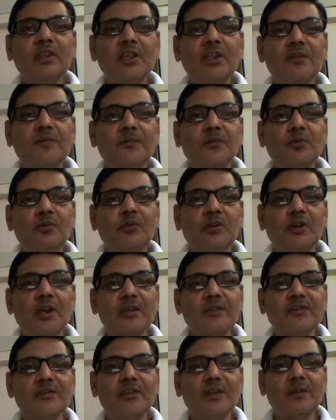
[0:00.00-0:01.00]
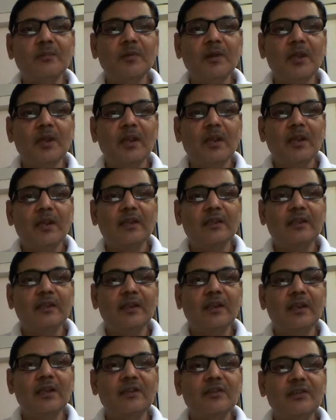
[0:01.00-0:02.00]
If you cross them in the
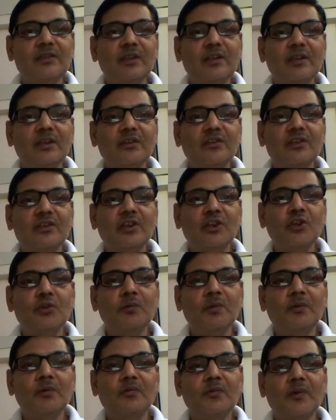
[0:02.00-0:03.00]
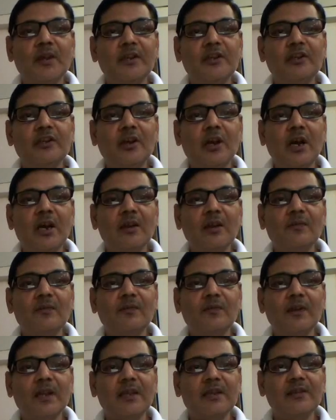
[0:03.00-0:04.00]
next generation, you will find all
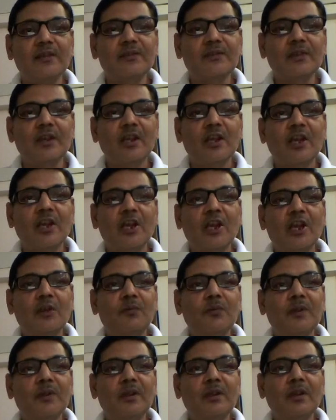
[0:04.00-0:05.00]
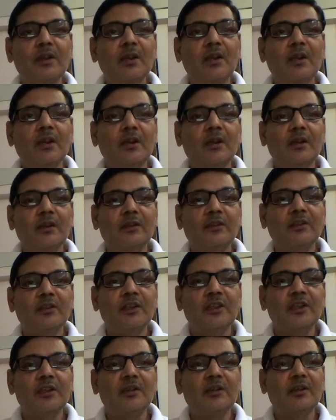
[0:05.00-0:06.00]
flies having
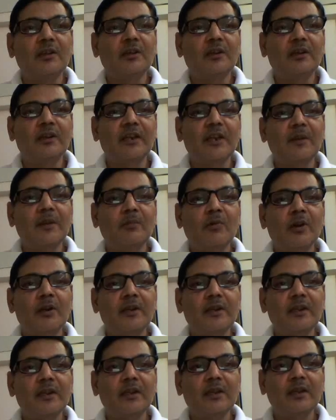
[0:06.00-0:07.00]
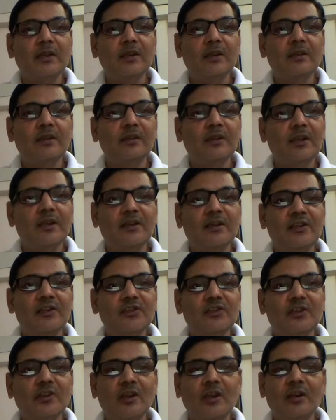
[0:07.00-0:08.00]
the gray body color, that
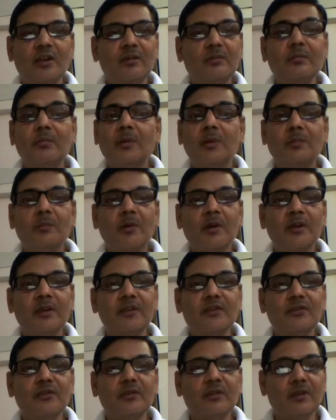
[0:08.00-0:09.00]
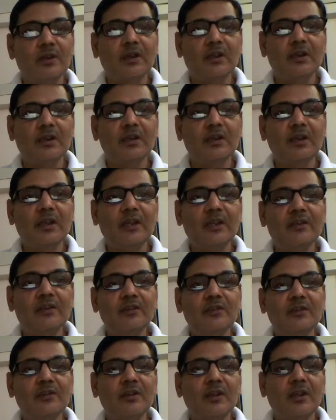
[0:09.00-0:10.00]
is normal body color,
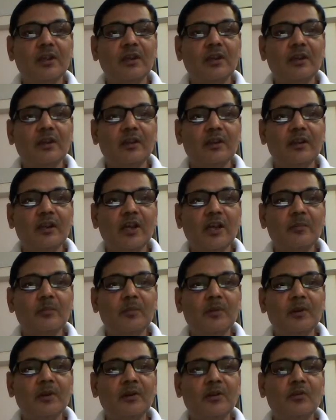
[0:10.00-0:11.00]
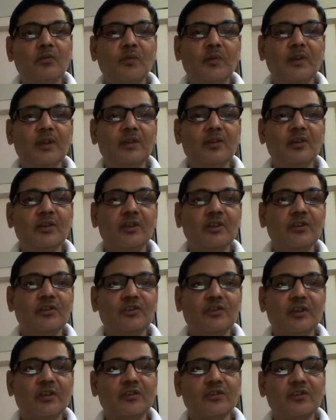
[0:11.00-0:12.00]
and a normal wing
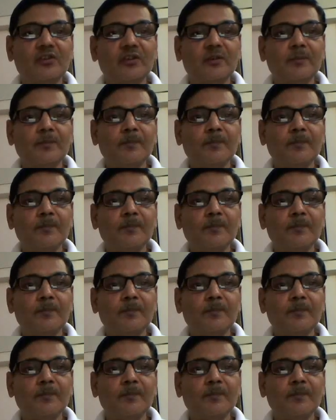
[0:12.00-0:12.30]
structure.